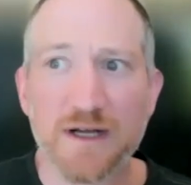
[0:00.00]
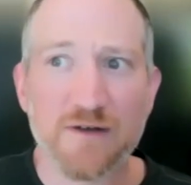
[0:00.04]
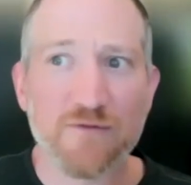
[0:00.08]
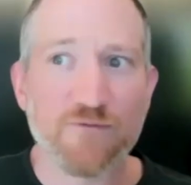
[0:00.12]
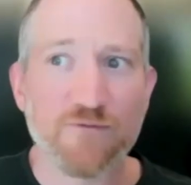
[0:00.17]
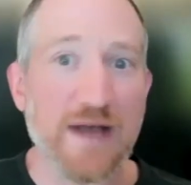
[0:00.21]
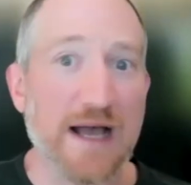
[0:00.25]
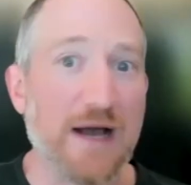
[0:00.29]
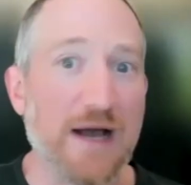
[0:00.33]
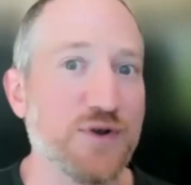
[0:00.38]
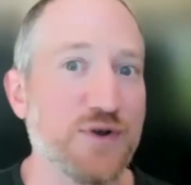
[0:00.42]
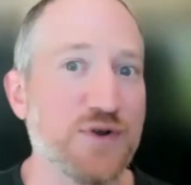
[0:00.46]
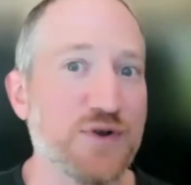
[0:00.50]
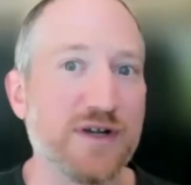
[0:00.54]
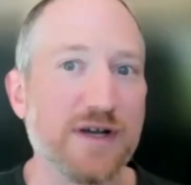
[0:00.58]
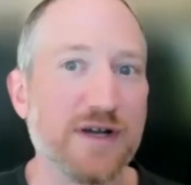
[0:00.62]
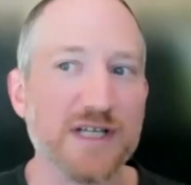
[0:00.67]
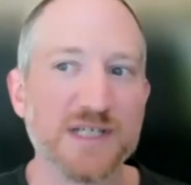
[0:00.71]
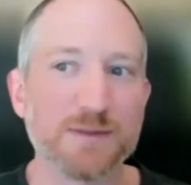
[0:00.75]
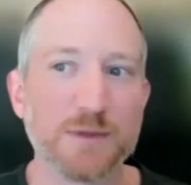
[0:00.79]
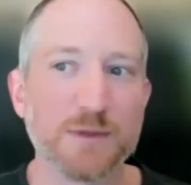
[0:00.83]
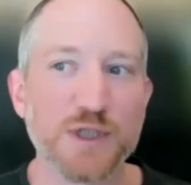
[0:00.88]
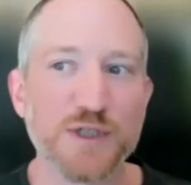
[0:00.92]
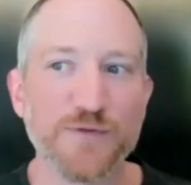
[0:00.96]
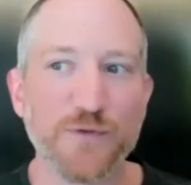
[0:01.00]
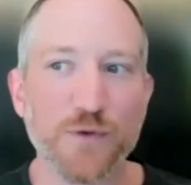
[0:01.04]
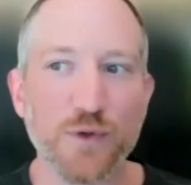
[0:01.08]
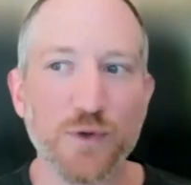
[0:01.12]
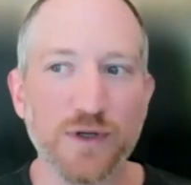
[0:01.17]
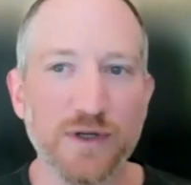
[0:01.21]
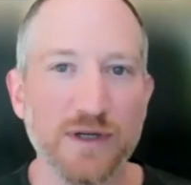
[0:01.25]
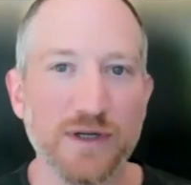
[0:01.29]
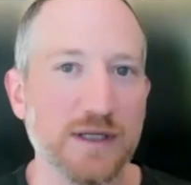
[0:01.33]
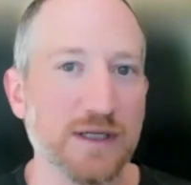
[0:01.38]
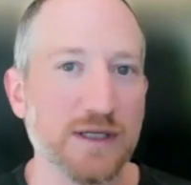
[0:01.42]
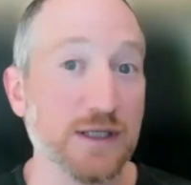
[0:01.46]
found new customers
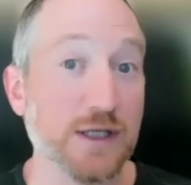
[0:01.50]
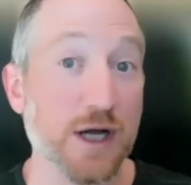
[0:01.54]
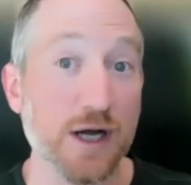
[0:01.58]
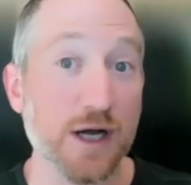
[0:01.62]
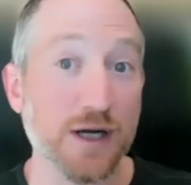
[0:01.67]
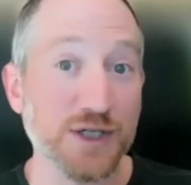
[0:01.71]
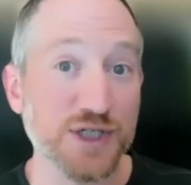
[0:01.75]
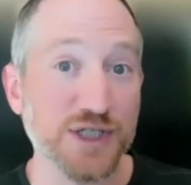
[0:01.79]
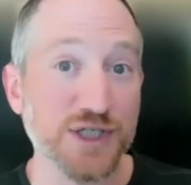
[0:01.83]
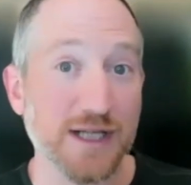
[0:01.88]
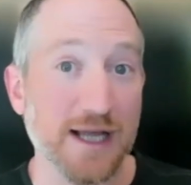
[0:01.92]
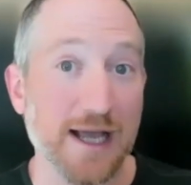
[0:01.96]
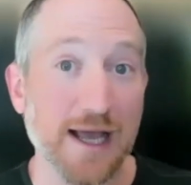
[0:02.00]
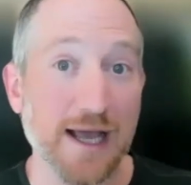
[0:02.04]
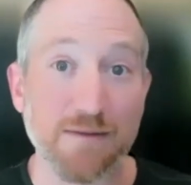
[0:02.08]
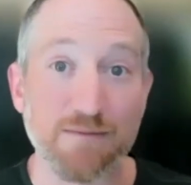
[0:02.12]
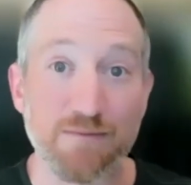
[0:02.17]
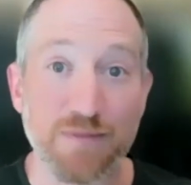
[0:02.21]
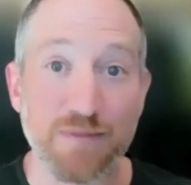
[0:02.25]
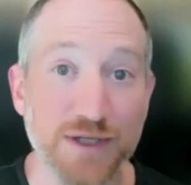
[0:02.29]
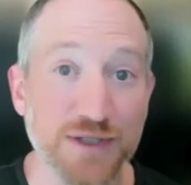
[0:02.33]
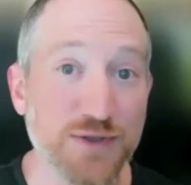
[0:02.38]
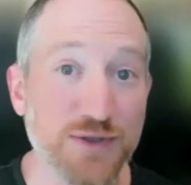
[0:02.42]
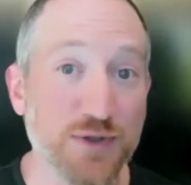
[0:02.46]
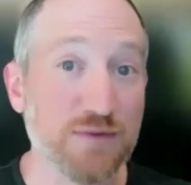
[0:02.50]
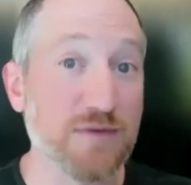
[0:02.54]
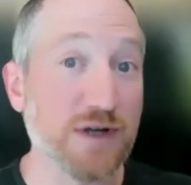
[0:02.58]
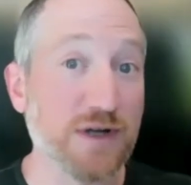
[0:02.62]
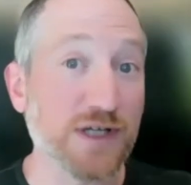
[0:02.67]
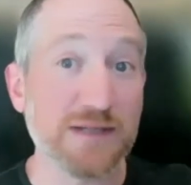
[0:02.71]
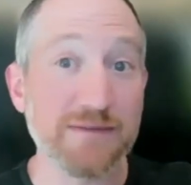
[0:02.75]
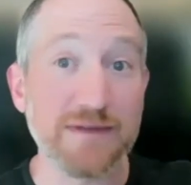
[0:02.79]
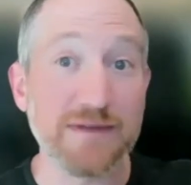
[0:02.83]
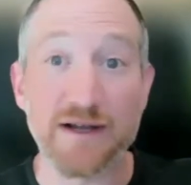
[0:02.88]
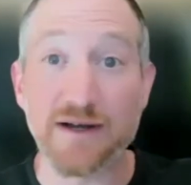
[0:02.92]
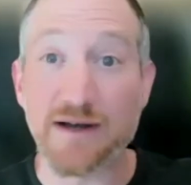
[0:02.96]
for, launched, and built to a
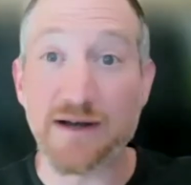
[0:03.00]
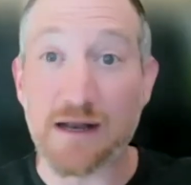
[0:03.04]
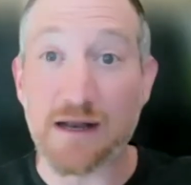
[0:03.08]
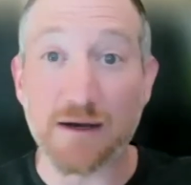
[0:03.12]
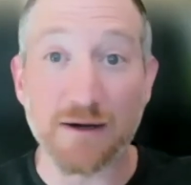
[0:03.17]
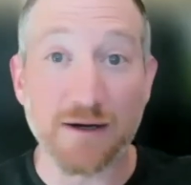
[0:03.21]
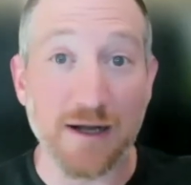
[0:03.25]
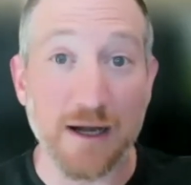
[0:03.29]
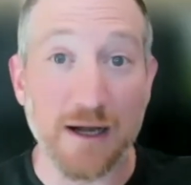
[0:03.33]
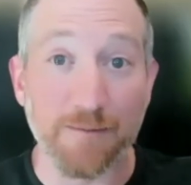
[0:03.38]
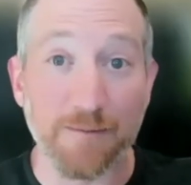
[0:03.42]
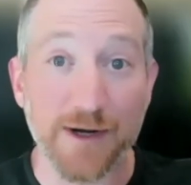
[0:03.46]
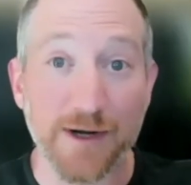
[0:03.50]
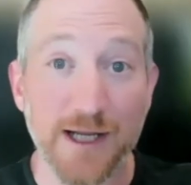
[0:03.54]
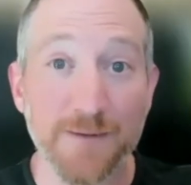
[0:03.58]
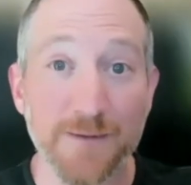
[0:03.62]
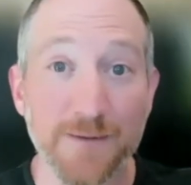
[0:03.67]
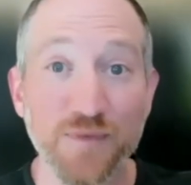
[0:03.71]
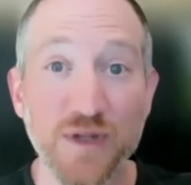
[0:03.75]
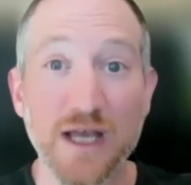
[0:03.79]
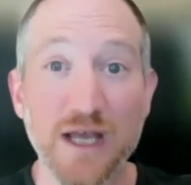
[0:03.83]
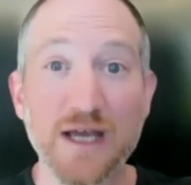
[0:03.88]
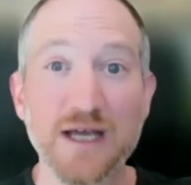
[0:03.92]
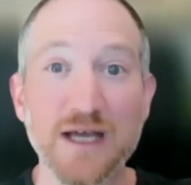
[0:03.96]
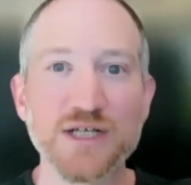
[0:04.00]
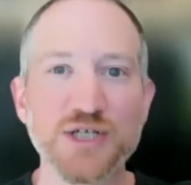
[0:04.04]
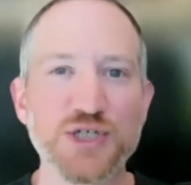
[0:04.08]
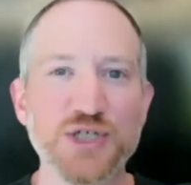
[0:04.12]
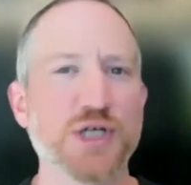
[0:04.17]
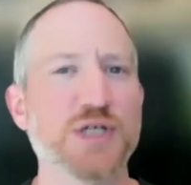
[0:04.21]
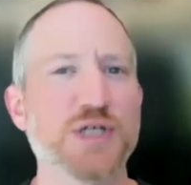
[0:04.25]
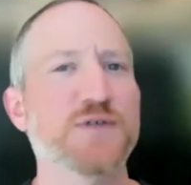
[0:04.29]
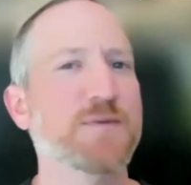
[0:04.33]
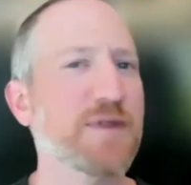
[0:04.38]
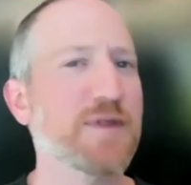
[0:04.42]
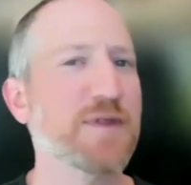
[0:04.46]
multi million dollar company
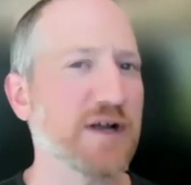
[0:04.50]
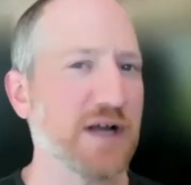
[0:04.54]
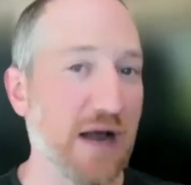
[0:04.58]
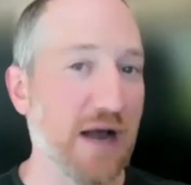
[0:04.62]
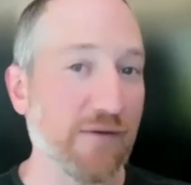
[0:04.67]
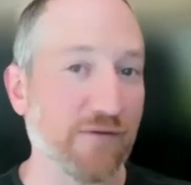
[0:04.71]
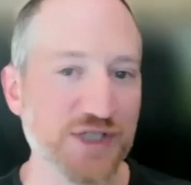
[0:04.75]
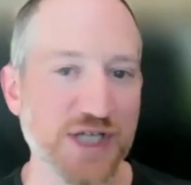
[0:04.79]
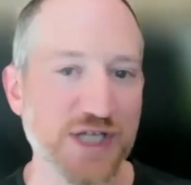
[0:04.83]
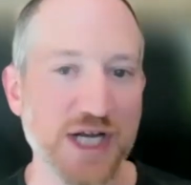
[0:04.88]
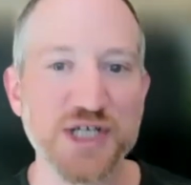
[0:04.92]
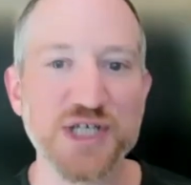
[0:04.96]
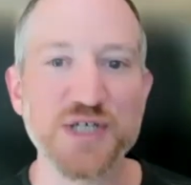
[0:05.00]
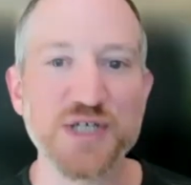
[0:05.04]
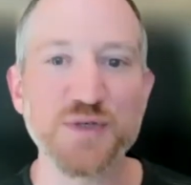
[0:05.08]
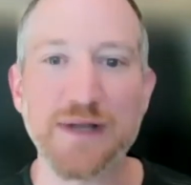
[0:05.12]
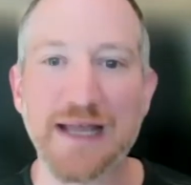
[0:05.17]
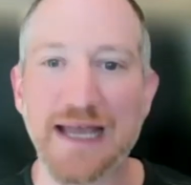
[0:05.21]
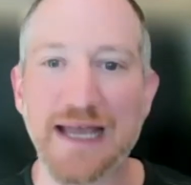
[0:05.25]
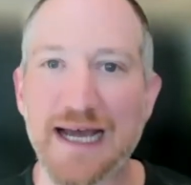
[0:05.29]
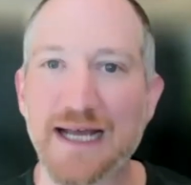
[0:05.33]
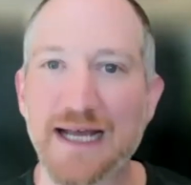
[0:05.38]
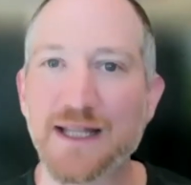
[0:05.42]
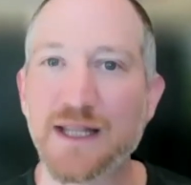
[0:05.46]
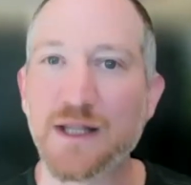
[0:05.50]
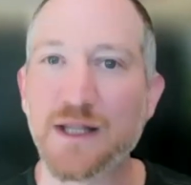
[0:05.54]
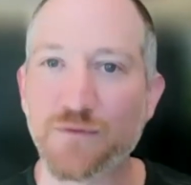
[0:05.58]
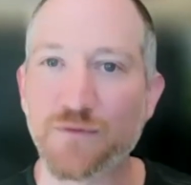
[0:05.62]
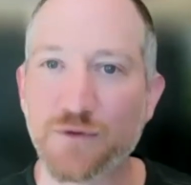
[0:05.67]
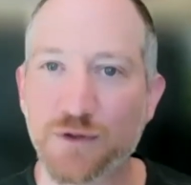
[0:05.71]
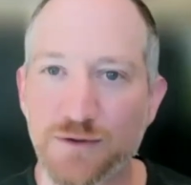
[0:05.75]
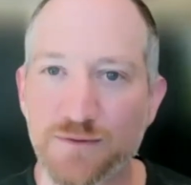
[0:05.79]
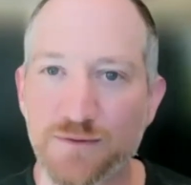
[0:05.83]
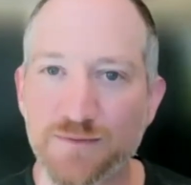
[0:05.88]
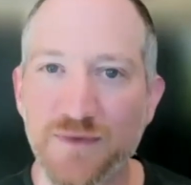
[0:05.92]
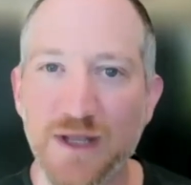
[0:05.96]
just from the conversations we had in the
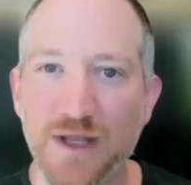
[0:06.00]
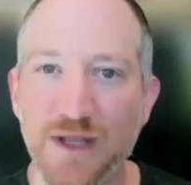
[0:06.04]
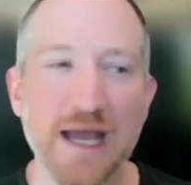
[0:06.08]
room.